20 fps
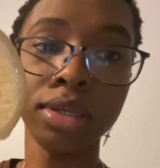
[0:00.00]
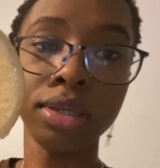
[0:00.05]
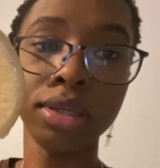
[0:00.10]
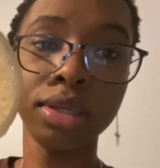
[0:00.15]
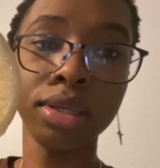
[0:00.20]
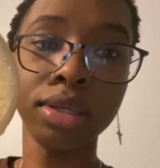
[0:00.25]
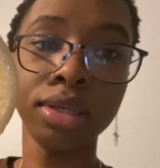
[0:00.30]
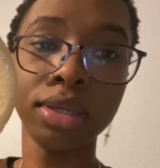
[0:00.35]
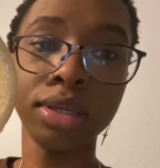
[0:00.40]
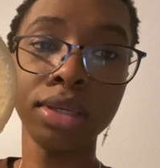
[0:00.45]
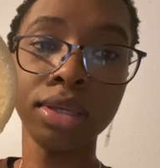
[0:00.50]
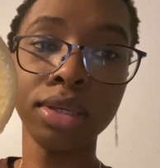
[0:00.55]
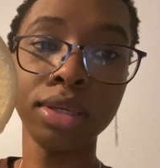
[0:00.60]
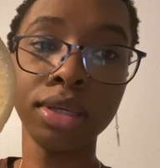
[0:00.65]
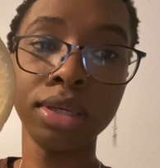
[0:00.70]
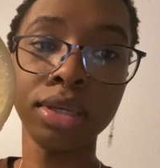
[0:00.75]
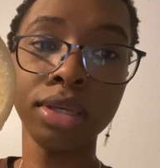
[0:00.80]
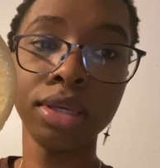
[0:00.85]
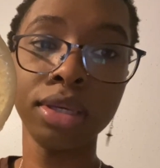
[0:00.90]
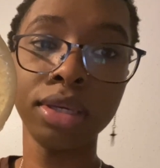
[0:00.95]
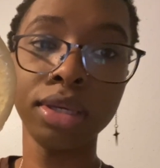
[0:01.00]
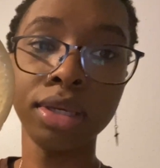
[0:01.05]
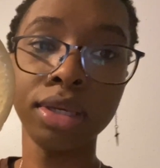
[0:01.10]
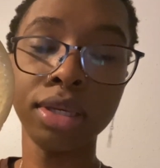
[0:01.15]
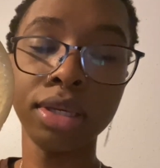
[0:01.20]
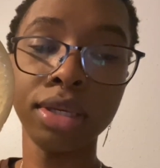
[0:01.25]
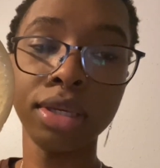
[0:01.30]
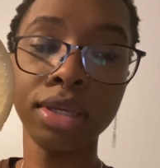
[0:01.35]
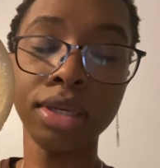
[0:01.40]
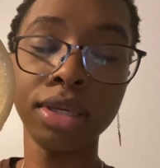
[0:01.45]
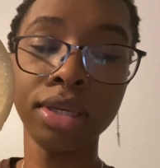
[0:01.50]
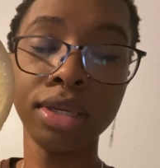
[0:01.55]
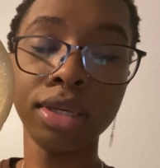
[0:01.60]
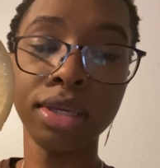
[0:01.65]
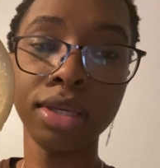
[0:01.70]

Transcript: Nobody speaks.